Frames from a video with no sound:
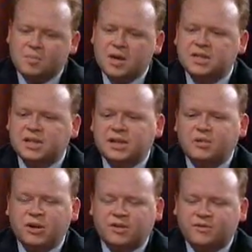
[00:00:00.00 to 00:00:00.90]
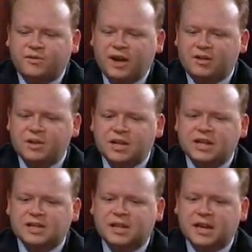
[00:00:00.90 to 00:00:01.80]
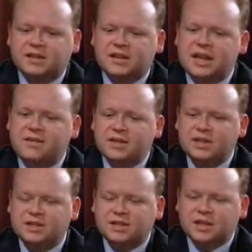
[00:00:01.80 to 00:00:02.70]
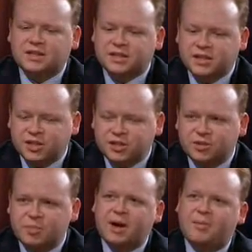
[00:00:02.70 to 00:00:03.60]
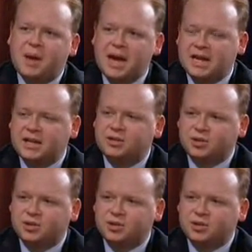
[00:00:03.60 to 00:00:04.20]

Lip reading: Basically, what it found is that the Navy's decisions about manning,